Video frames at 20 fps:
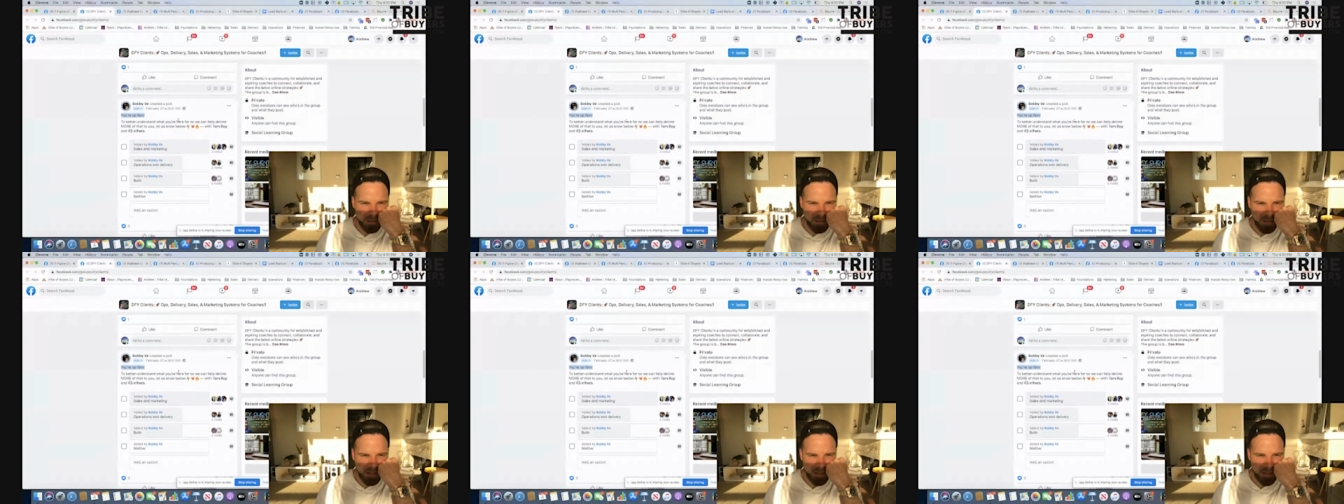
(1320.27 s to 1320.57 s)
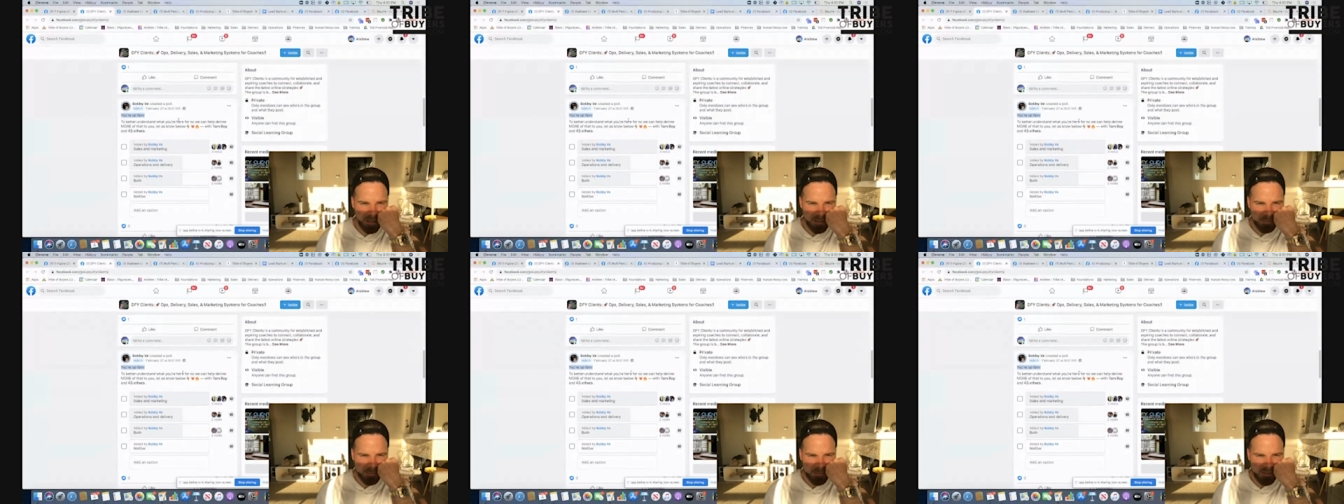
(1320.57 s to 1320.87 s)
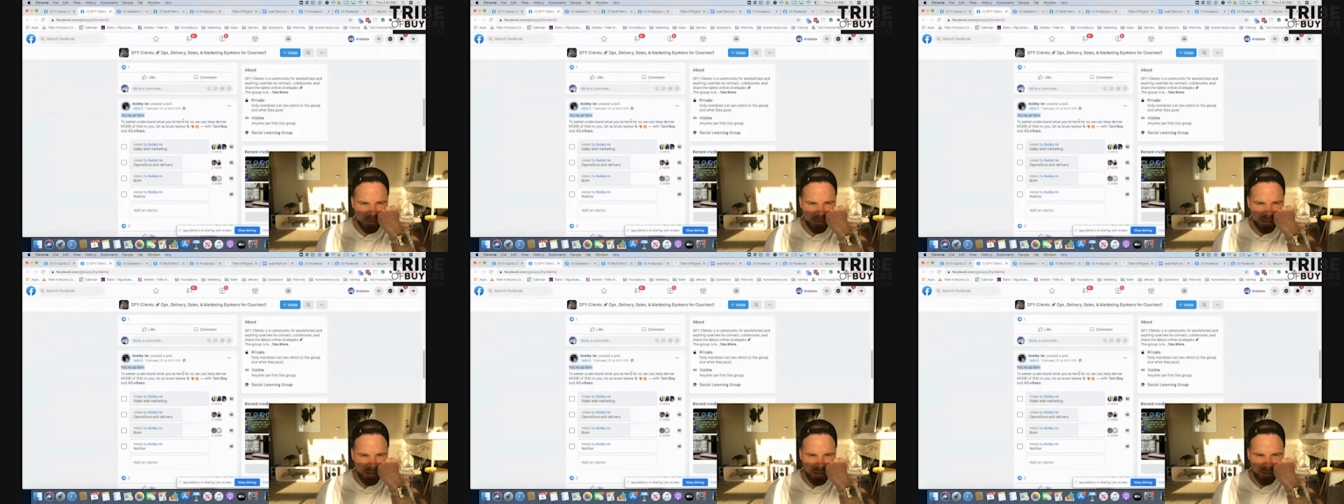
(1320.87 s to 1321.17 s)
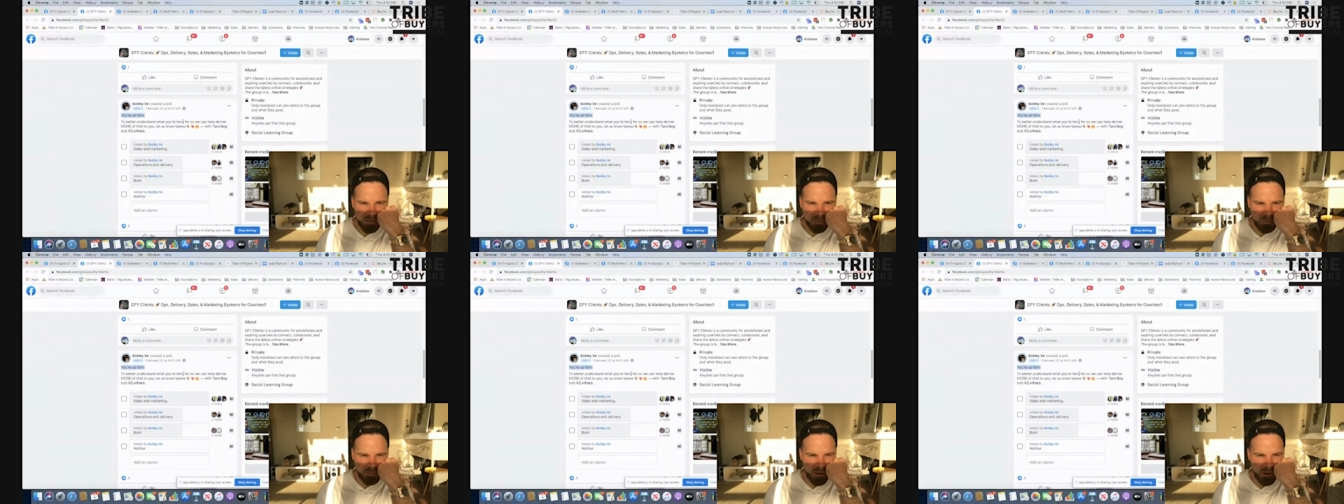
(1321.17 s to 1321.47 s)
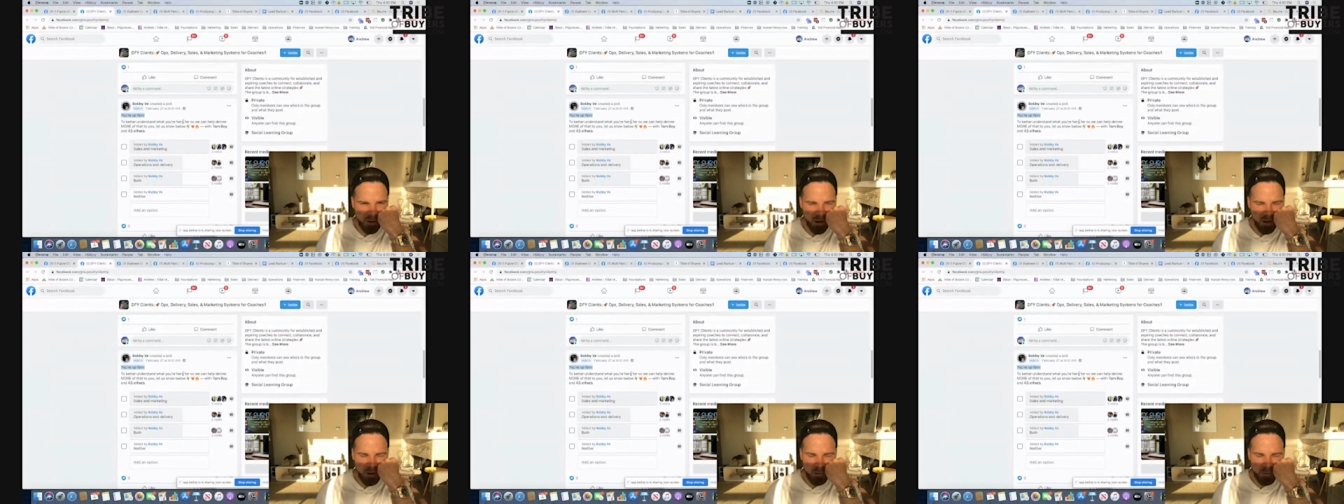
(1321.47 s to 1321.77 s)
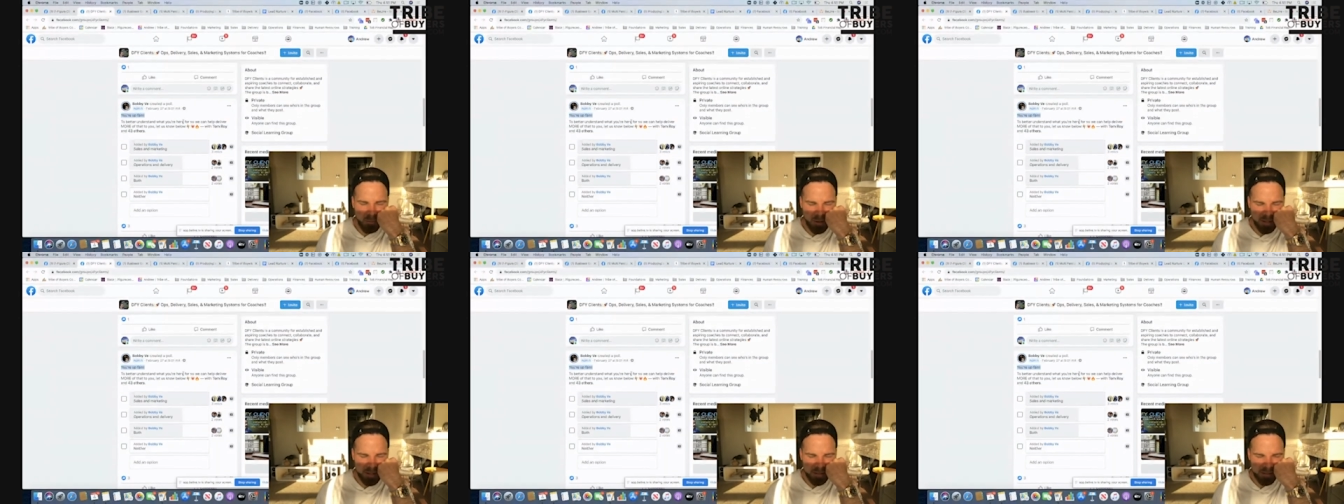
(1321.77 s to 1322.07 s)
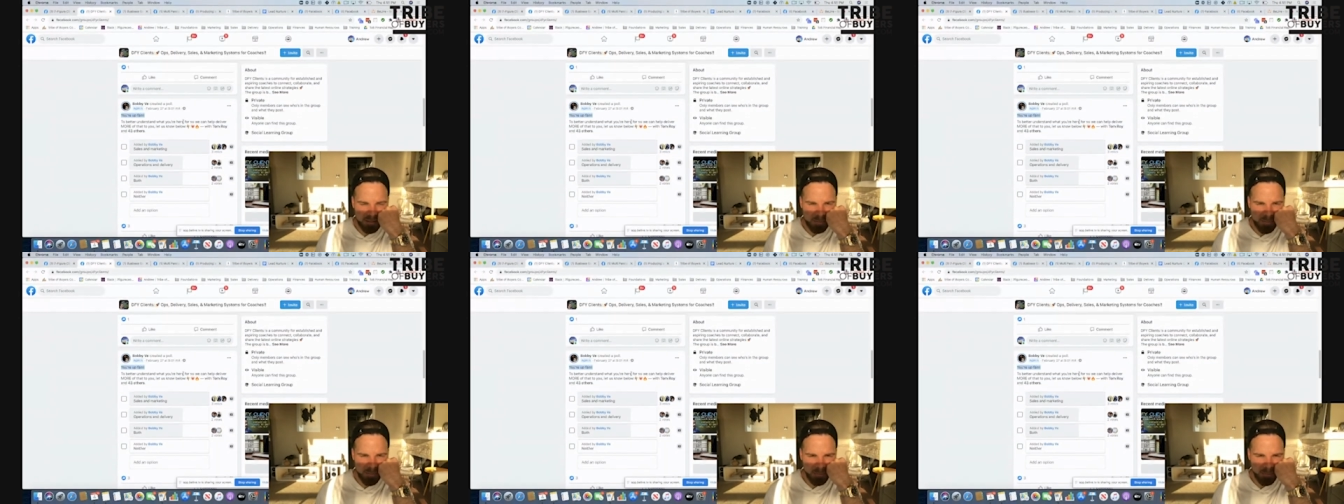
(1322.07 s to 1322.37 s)
Um, so
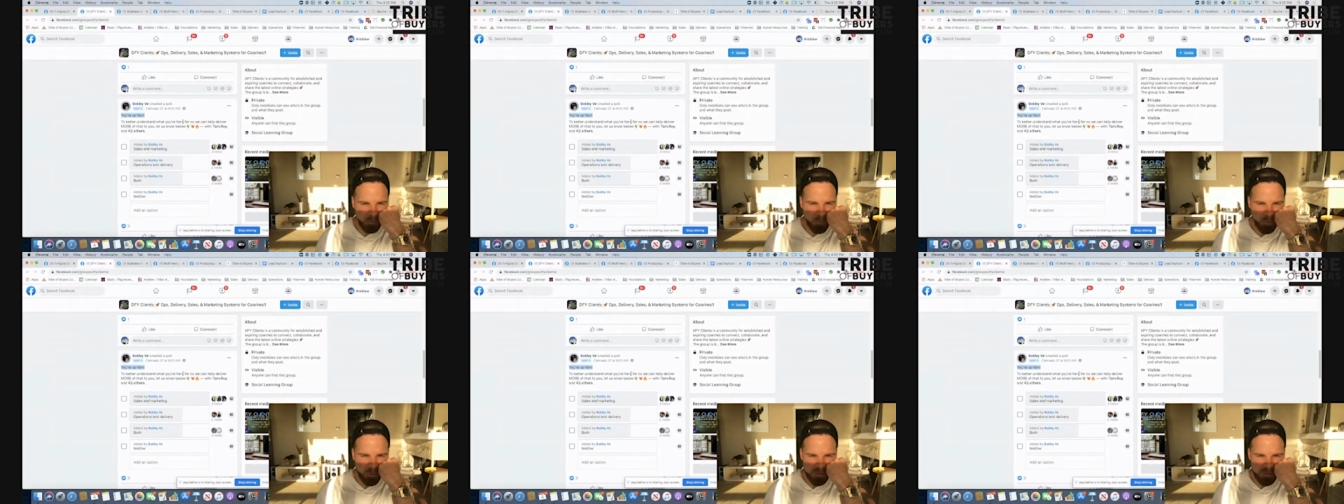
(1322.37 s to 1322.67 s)
always spend more